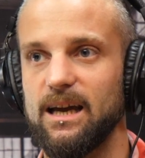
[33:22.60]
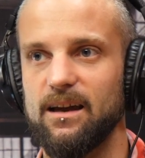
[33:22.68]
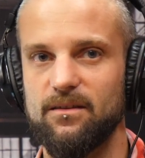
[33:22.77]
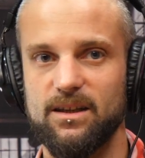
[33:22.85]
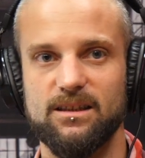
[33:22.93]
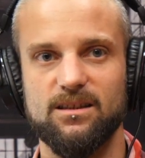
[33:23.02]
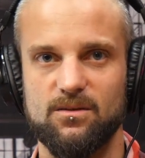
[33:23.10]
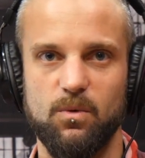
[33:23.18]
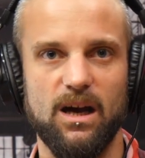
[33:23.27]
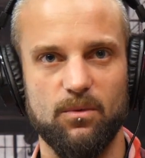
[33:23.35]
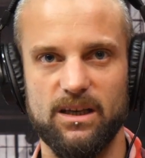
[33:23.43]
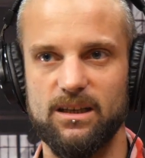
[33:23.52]
this is
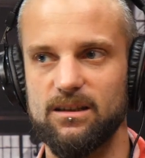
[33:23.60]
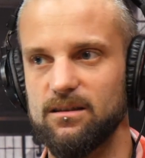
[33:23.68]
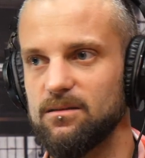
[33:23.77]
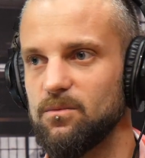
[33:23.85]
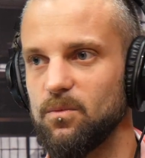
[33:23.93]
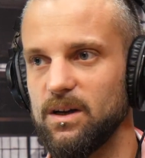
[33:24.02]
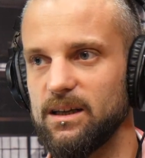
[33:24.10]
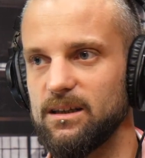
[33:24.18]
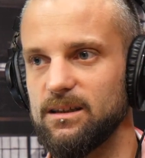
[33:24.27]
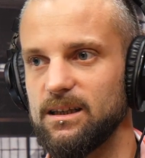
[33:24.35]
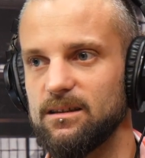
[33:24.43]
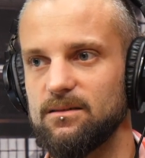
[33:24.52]
where we
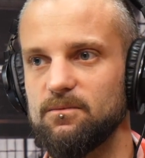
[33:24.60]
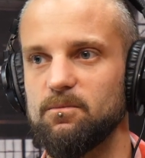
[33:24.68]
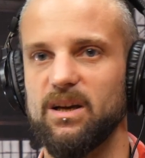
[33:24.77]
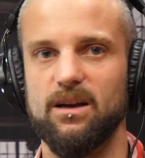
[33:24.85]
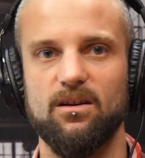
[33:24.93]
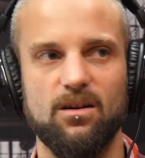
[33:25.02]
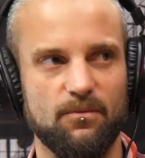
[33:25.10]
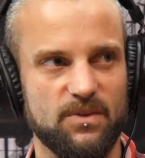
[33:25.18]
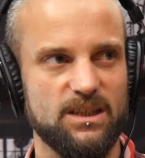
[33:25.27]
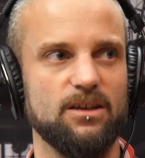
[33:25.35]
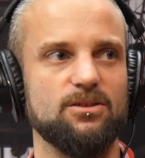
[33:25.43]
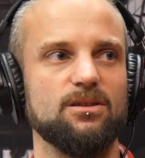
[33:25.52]
need bigger
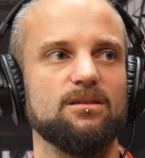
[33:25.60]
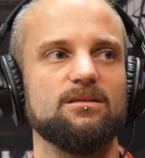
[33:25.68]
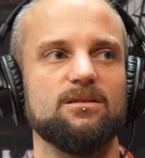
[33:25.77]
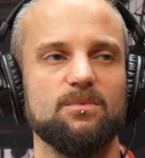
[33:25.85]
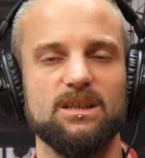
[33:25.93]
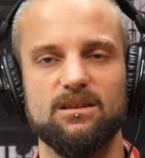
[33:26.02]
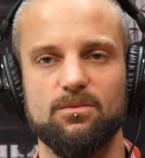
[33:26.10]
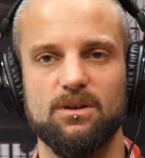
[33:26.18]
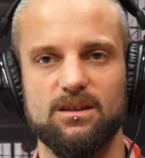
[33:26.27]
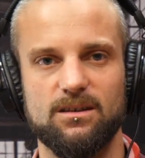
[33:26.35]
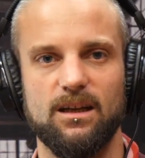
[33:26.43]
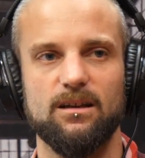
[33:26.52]
conversations. We need to
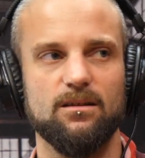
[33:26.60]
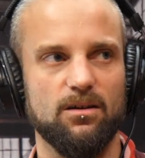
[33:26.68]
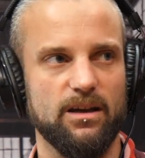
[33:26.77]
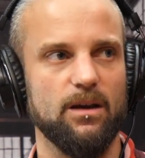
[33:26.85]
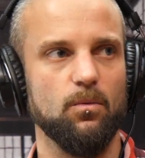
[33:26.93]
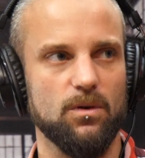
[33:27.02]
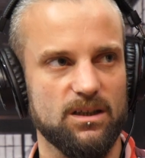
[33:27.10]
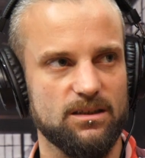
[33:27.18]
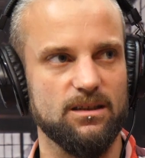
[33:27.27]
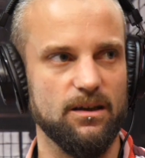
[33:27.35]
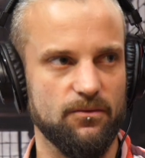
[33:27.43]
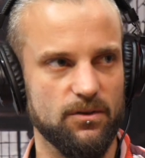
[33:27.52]
understand, okay, what is
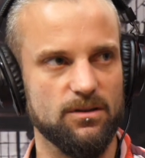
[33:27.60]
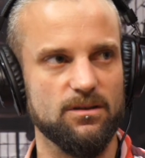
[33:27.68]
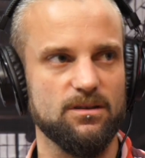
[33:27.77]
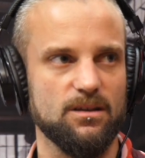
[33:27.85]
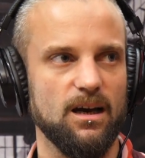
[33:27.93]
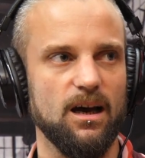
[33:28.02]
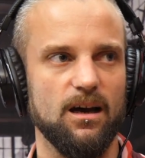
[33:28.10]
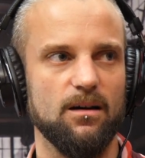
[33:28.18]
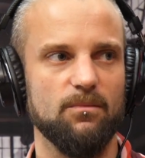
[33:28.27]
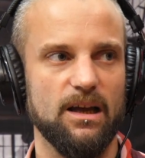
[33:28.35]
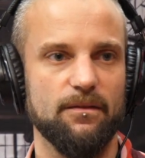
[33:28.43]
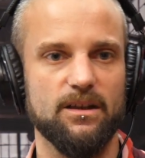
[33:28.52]
the difference?
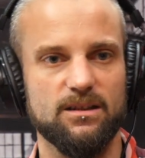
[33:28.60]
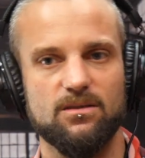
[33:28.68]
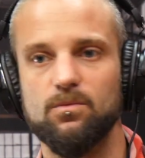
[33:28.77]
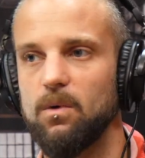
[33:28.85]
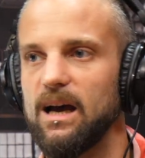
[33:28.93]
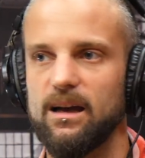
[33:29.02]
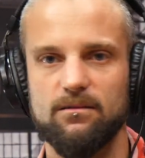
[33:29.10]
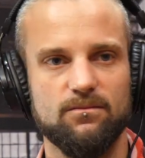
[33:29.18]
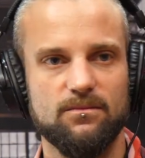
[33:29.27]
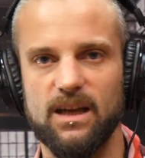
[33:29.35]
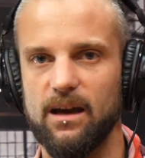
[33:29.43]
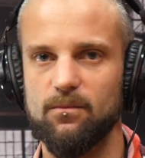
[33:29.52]
And this is where,
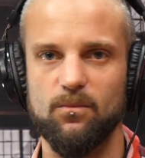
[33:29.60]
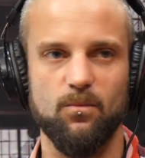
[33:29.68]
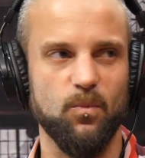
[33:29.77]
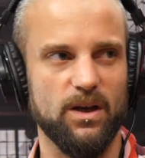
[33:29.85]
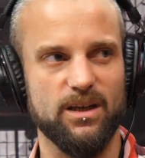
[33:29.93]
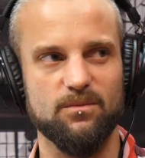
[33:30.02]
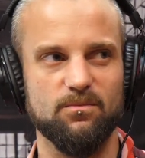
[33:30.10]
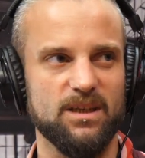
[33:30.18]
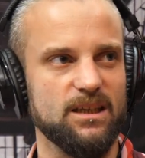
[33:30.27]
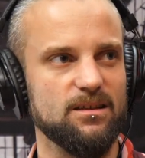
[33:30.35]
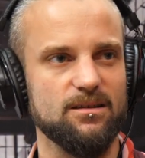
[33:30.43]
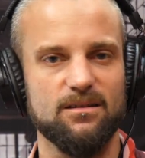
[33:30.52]
we can
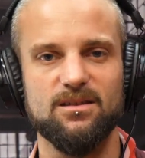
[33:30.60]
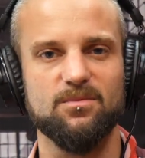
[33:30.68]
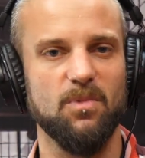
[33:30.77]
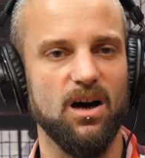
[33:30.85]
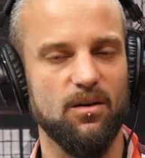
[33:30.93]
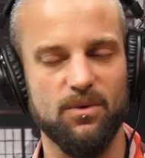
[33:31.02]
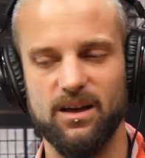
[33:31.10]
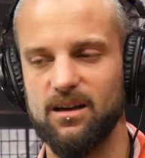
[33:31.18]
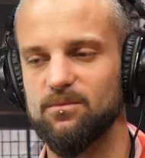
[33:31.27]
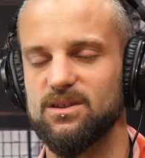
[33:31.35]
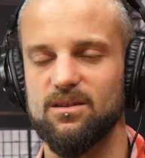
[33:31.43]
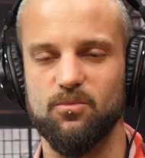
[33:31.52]
be smart when it
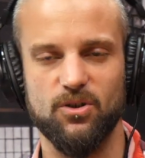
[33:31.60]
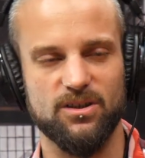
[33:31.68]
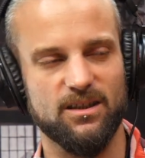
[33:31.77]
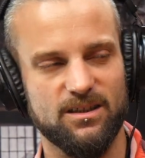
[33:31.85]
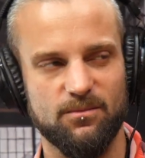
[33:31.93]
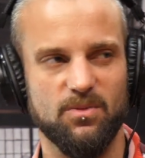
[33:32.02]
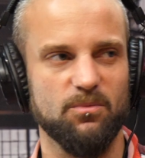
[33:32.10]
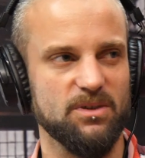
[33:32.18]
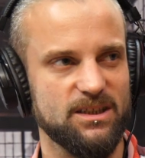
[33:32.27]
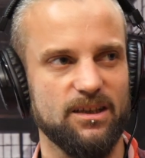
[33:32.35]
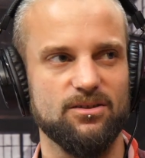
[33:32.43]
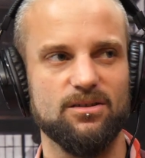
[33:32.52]
comes to the project
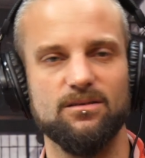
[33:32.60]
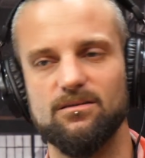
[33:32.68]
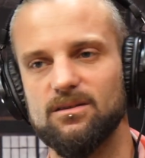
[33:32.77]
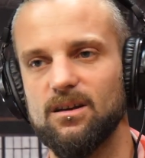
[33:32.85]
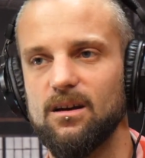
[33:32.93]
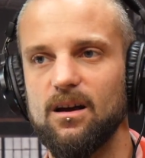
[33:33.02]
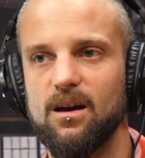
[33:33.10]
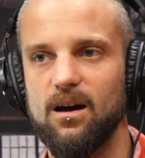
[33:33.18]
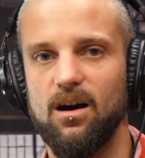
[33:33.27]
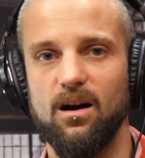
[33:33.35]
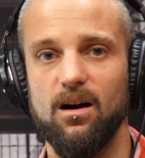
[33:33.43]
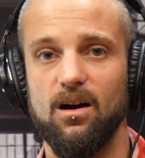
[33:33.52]
implementations,
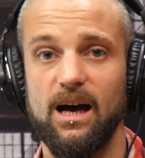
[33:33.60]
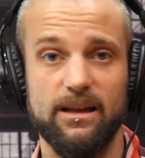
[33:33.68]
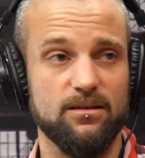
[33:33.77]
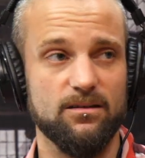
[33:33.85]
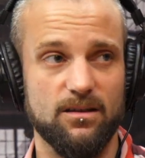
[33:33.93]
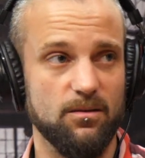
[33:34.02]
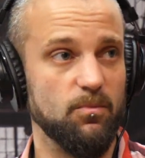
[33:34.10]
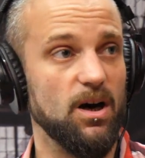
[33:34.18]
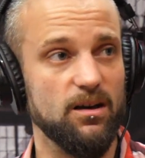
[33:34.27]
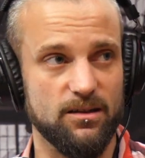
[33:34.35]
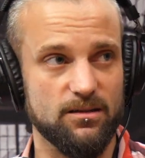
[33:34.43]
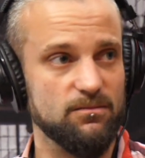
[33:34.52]
and the
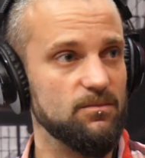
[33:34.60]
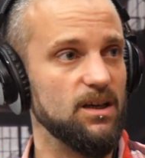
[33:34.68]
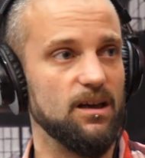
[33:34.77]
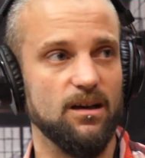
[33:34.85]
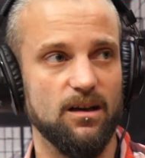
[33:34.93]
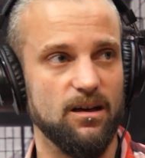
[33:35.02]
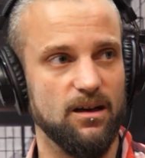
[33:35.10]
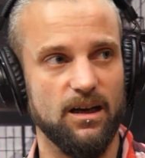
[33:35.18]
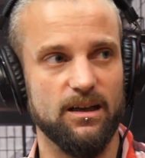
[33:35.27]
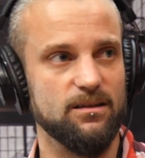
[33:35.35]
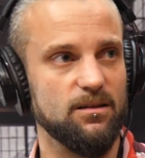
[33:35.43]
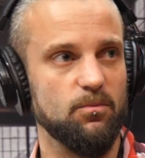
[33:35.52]
partners.
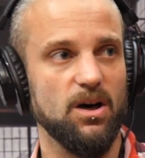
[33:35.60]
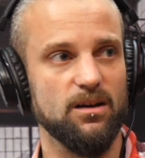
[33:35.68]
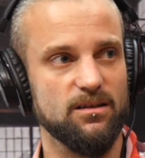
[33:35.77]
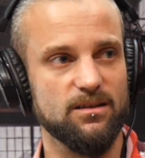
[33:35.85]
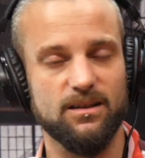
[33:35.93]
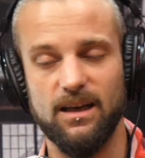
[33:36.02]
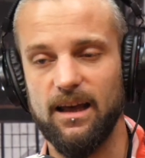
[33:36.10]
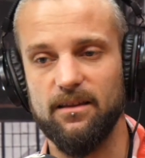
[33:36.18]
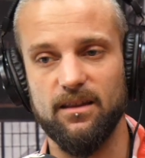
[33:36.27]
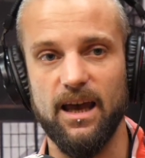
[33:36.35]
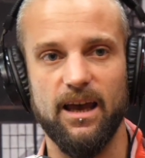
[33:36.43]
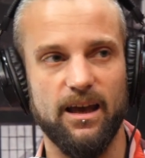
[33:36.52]
And the partners can add
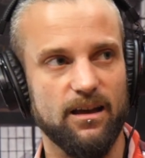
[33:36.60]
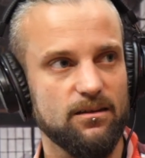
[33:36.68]
their,